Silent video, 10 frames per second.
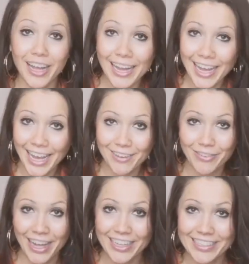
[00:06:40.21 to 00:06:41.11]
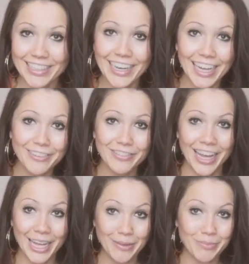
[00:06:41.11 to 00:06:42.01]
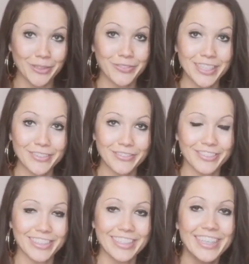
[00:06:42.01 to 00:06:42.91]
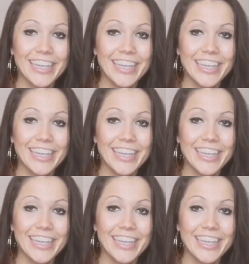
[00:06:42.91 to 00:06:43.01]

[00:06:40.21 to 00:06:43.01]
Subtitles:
I have had a lifetime of different